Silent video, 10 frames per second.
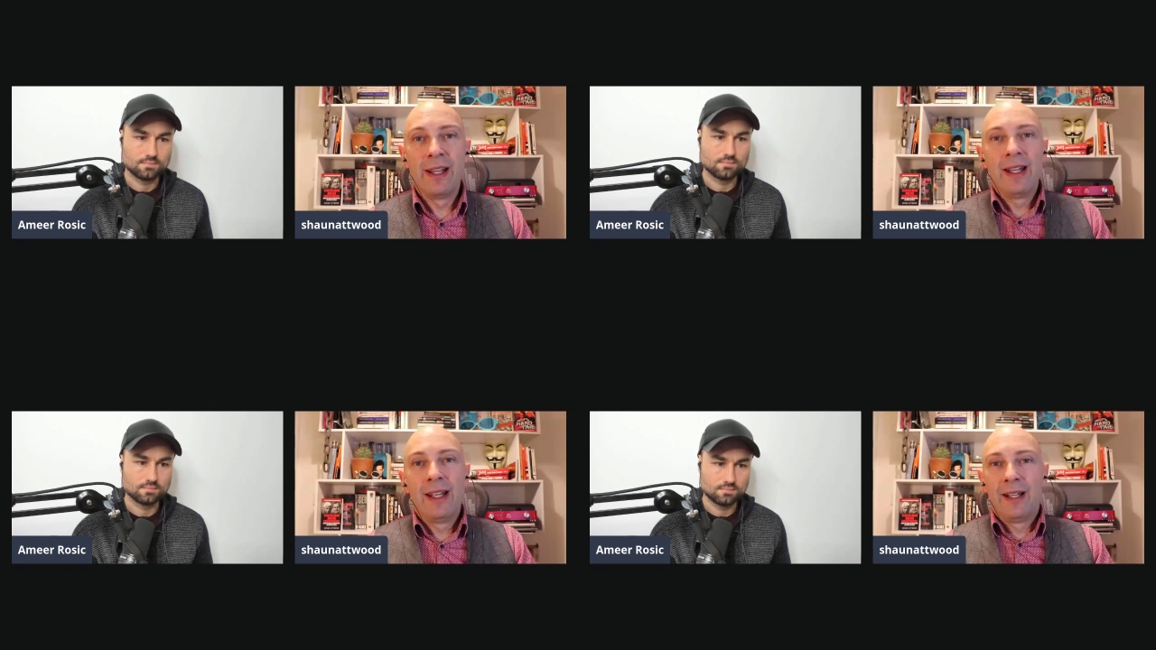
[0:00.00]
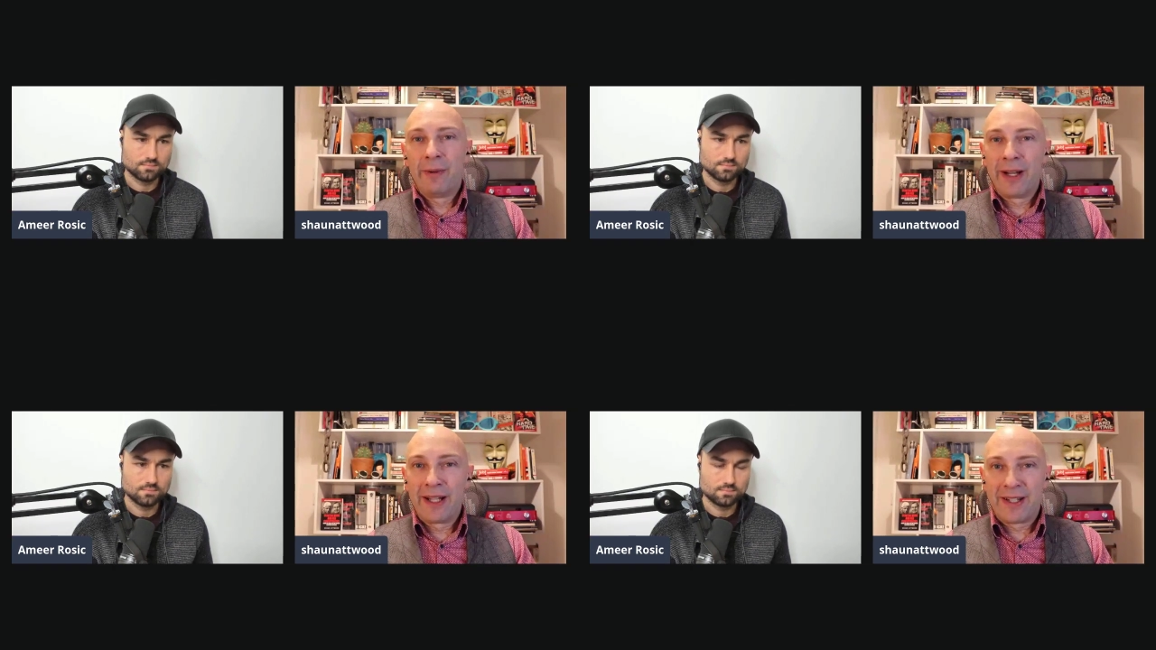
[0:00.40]
Speaker 1: Mm.
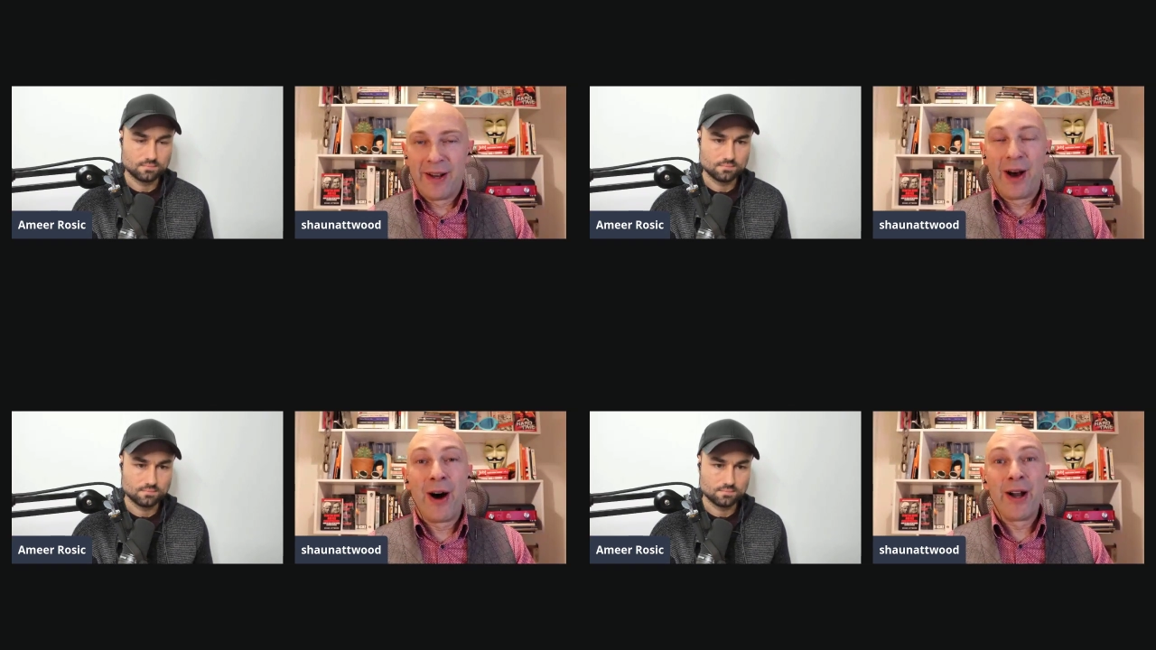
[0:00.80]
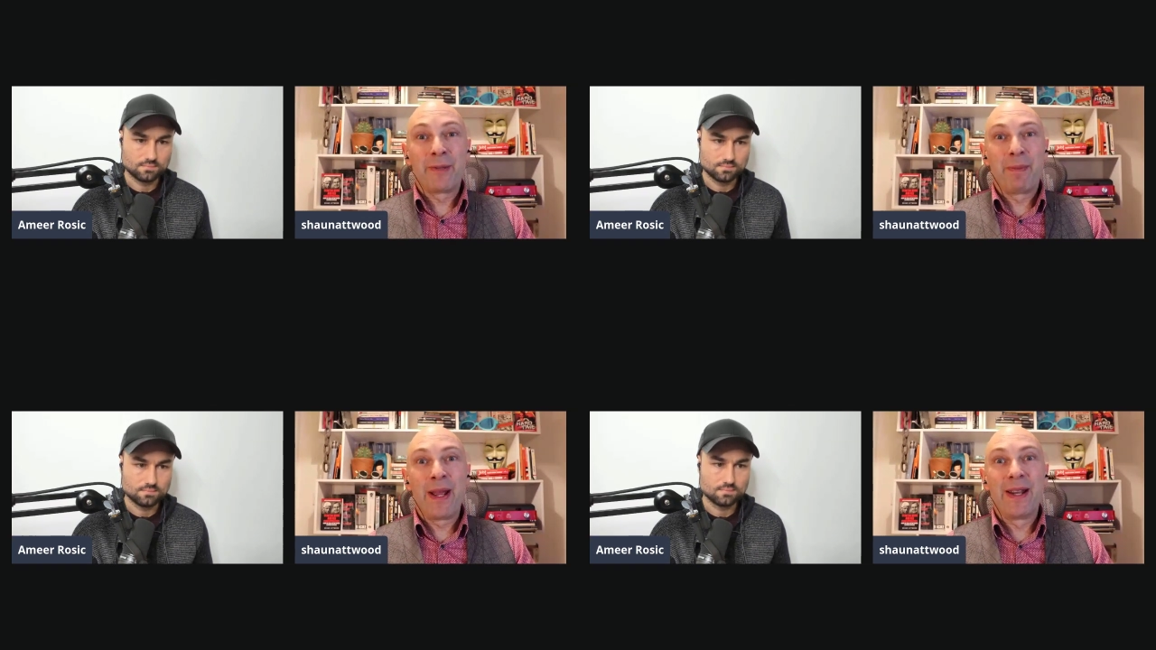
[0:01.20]
When it's not, it's
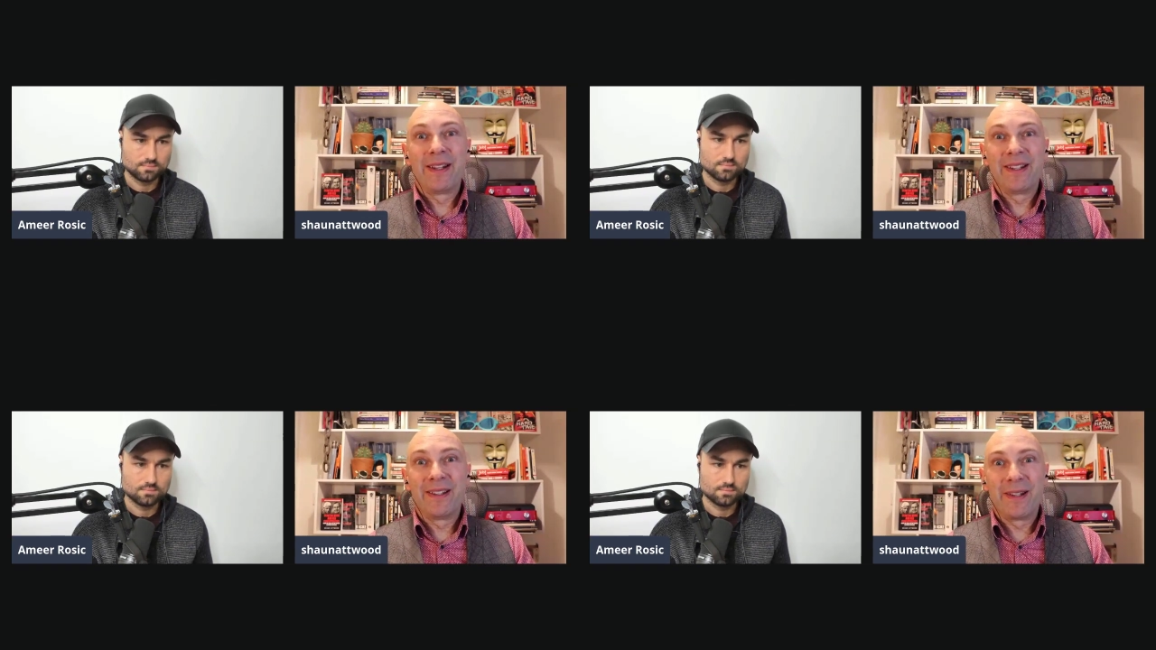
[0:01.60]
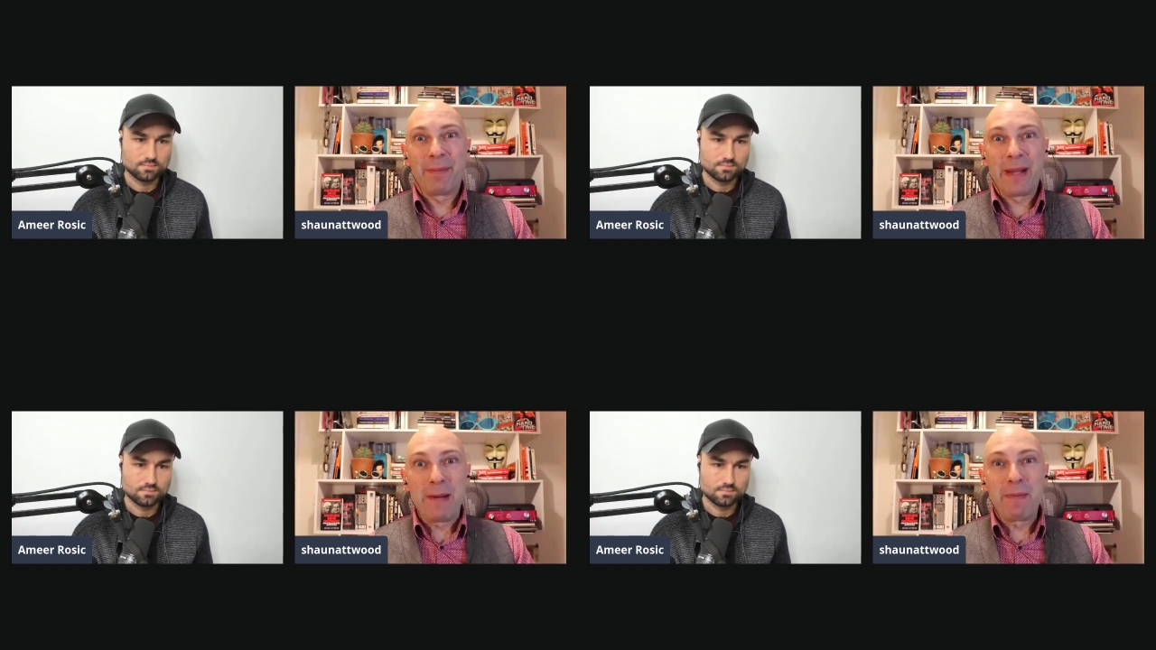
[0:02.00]
been the
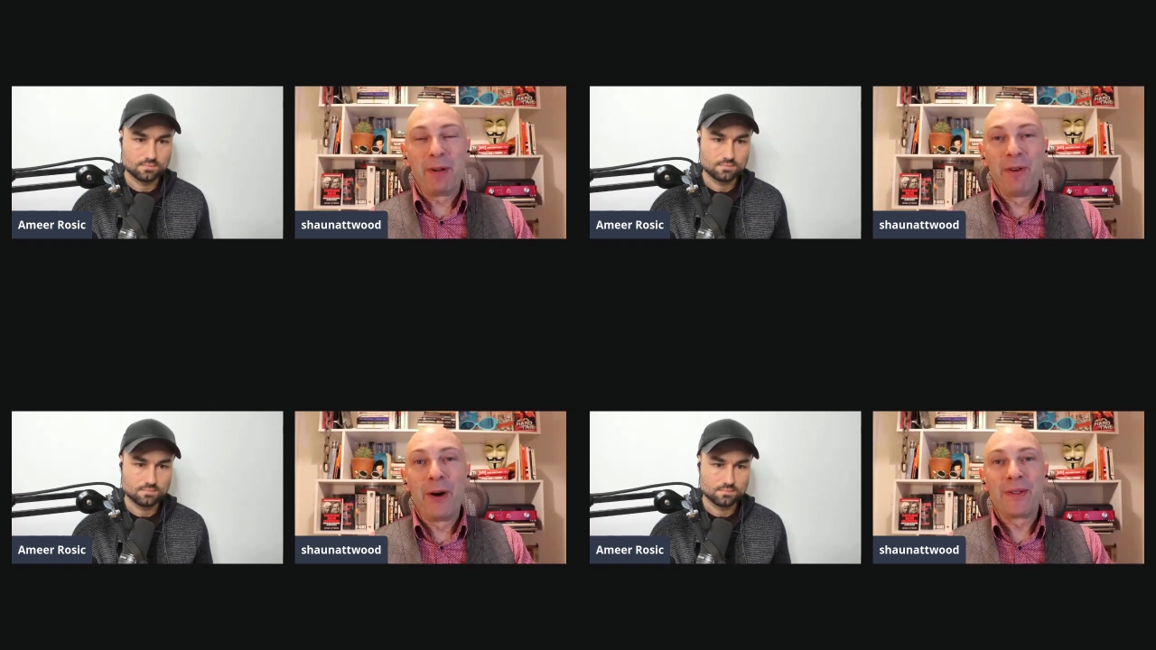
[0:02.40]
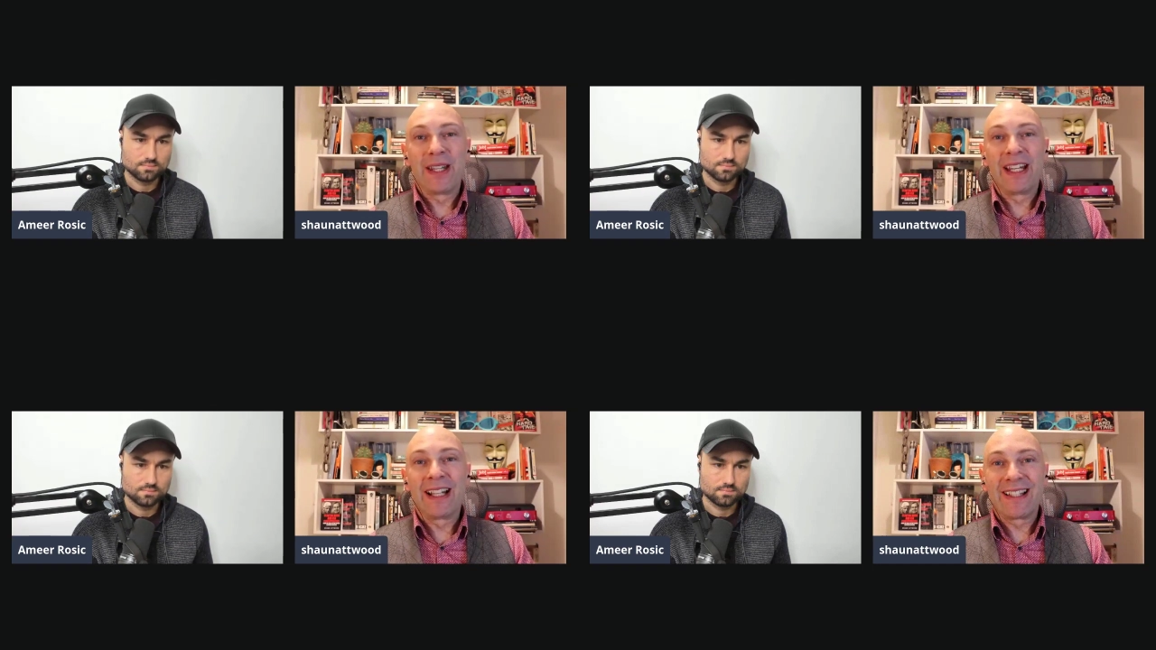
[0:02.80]
people
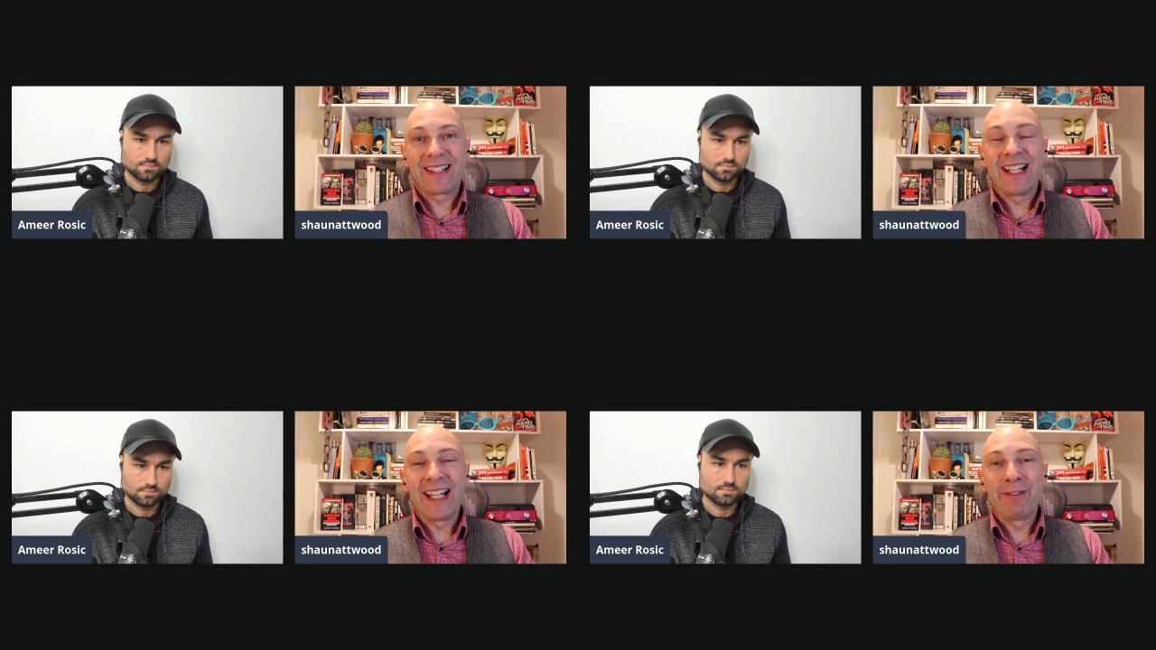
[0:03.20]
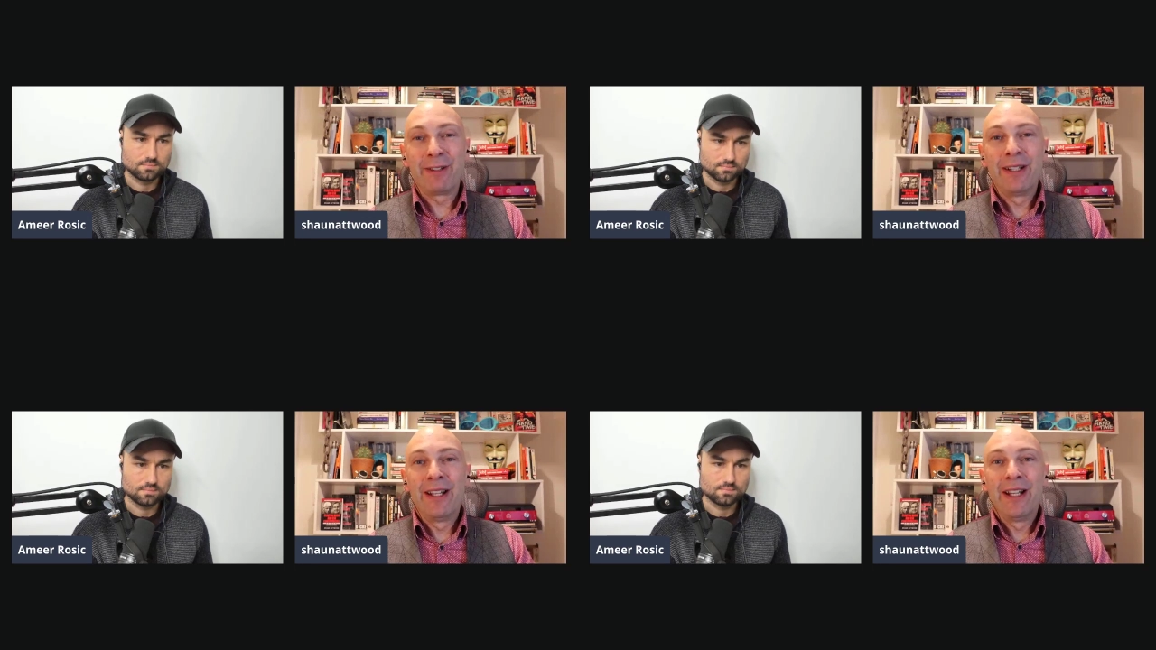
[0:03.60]
voting at the state level.